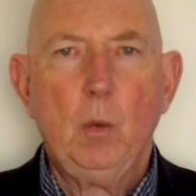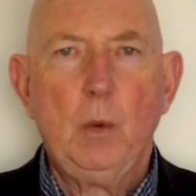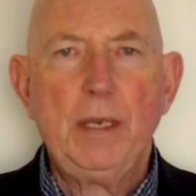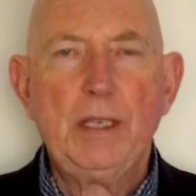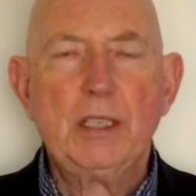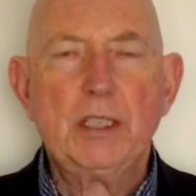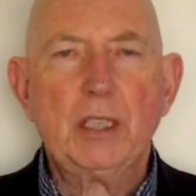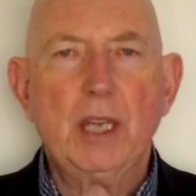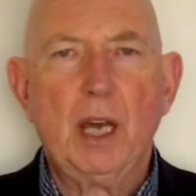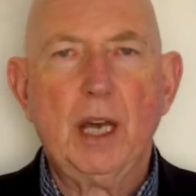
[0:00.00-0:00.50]

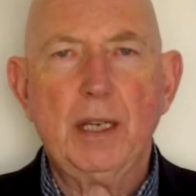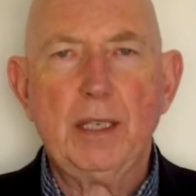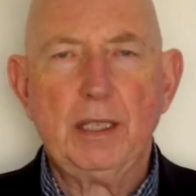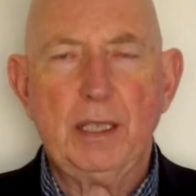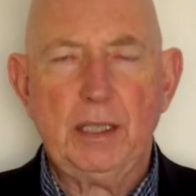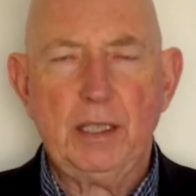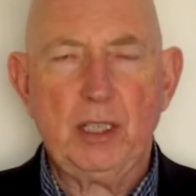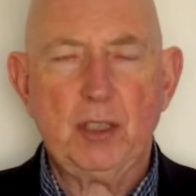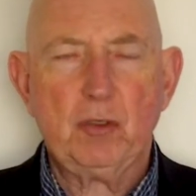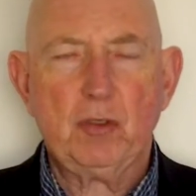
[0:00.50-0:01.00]
We
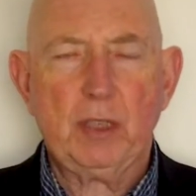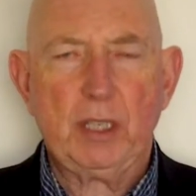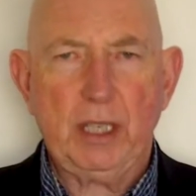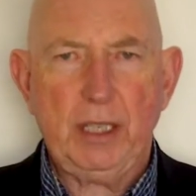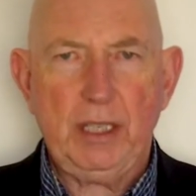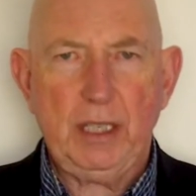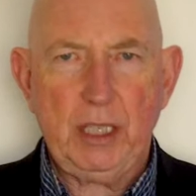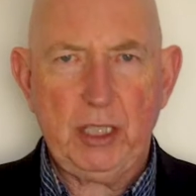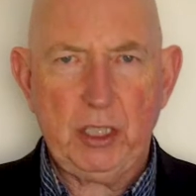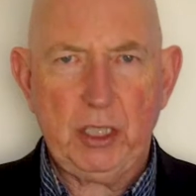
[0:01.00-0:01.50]
started a district
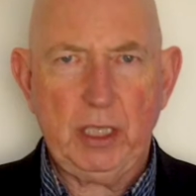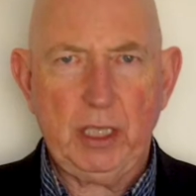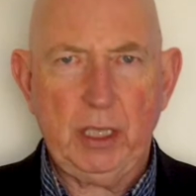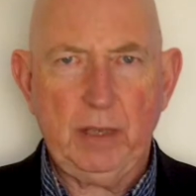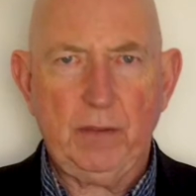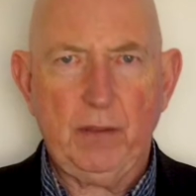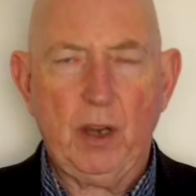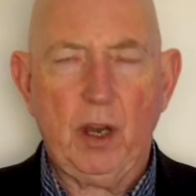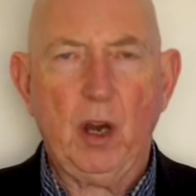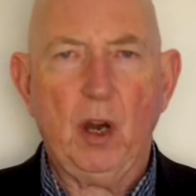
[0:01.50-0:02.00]

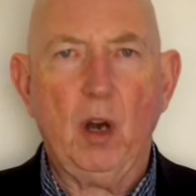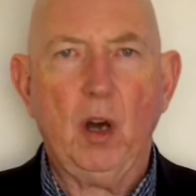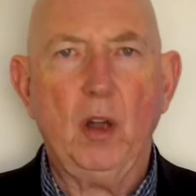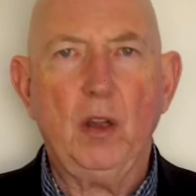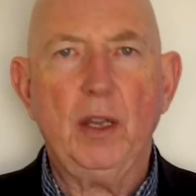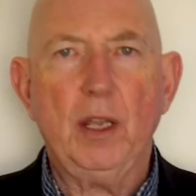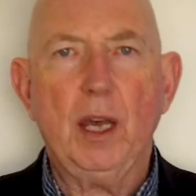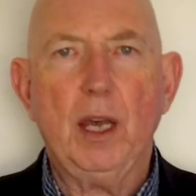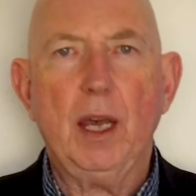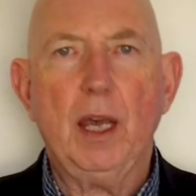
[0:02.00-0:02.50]
initiative
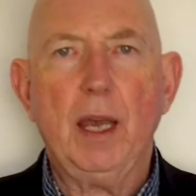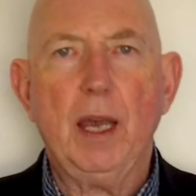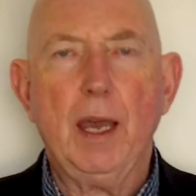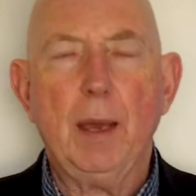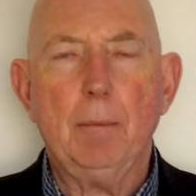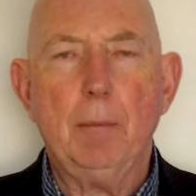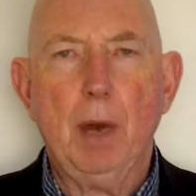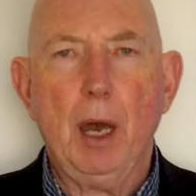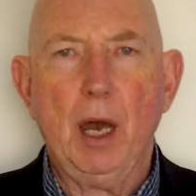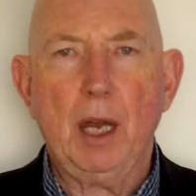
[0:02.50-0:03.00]
on
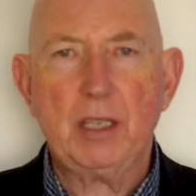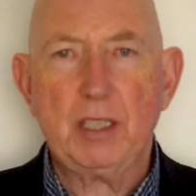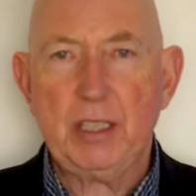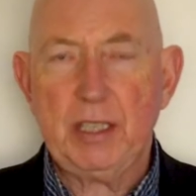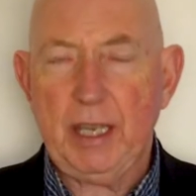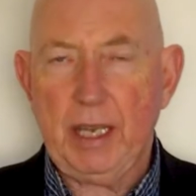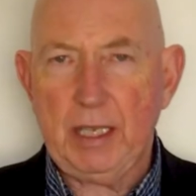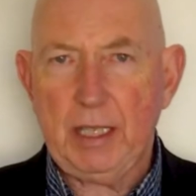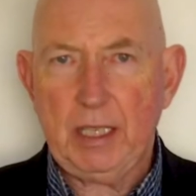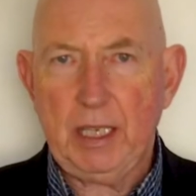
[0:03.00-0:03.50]

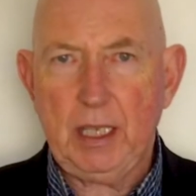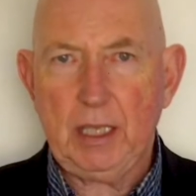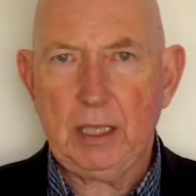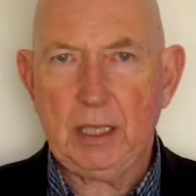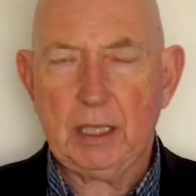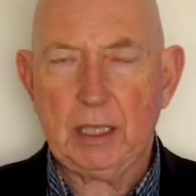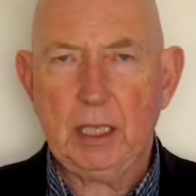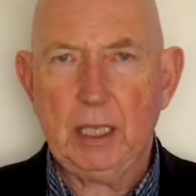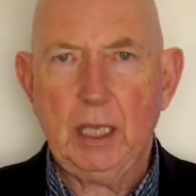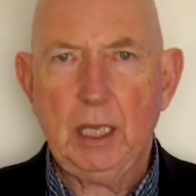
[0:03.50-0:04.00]
March the
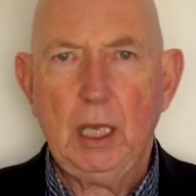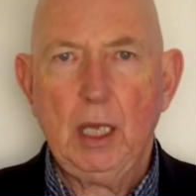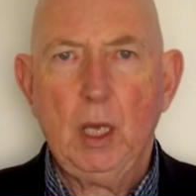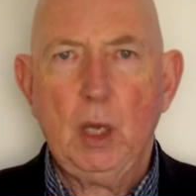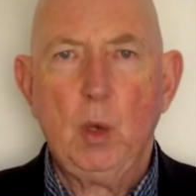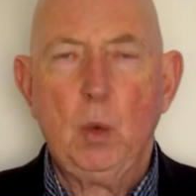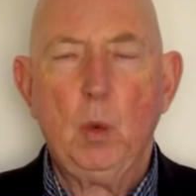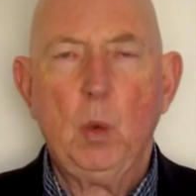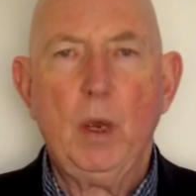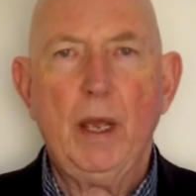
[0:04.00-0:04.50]
18th,
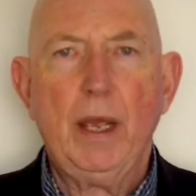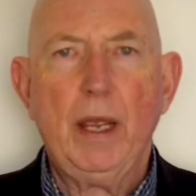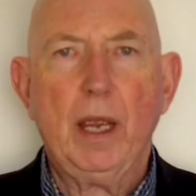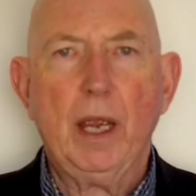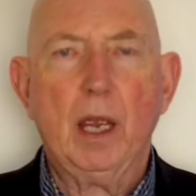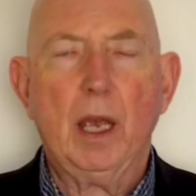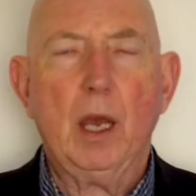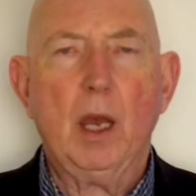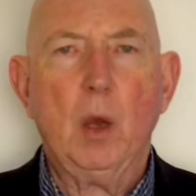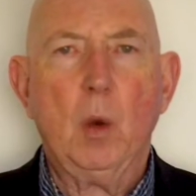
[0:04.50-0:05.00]

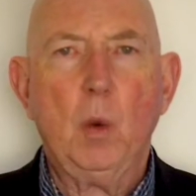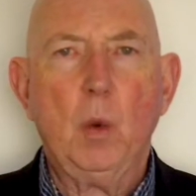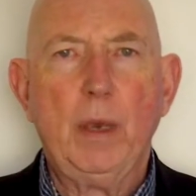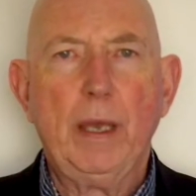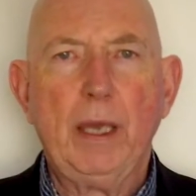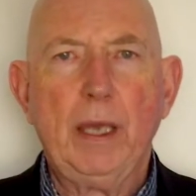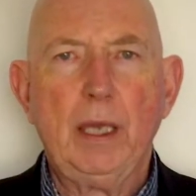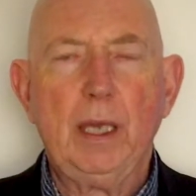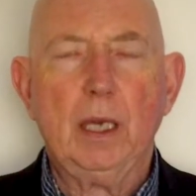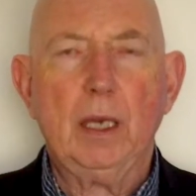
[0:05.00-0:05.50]
where
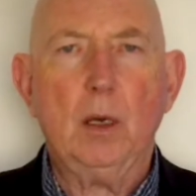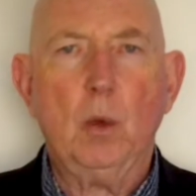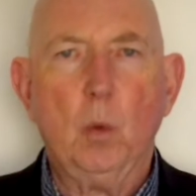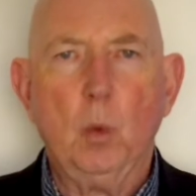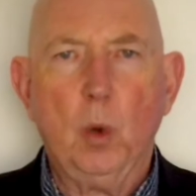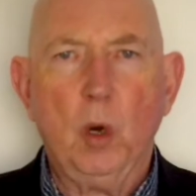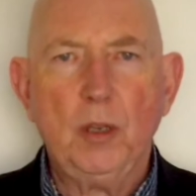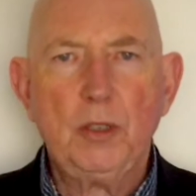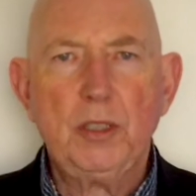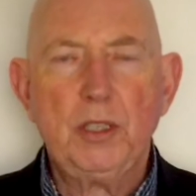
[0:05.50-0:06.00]
we
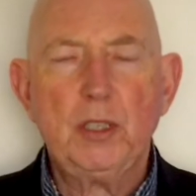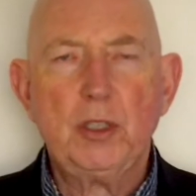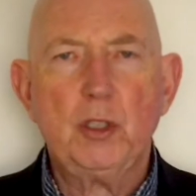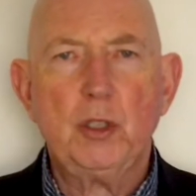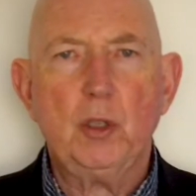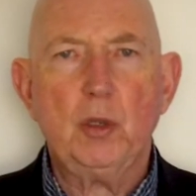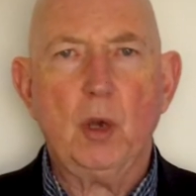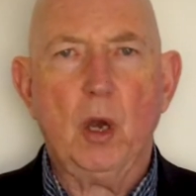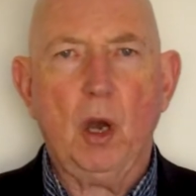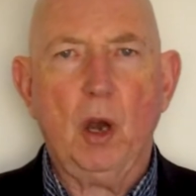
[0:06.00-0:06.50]
wanted
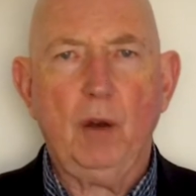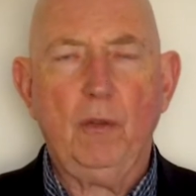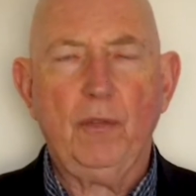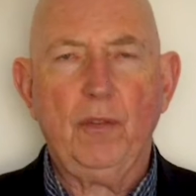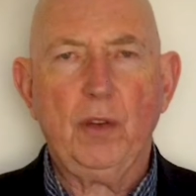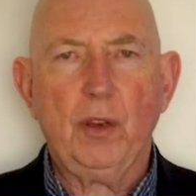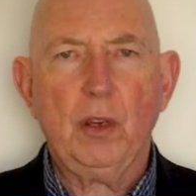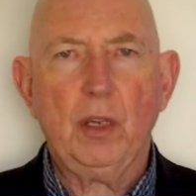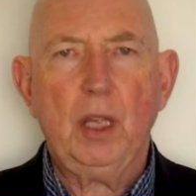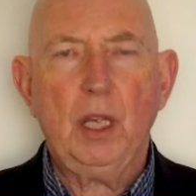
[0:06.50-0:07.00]
to
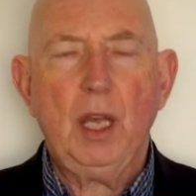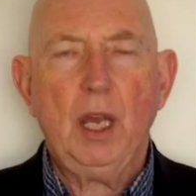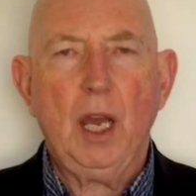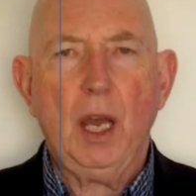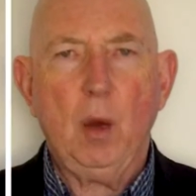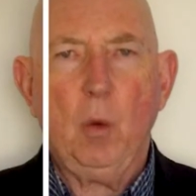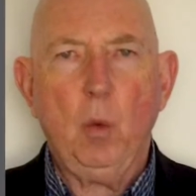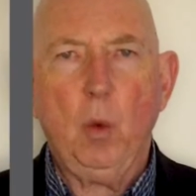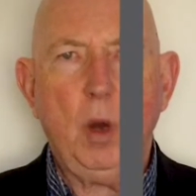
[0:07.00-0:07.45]
offer a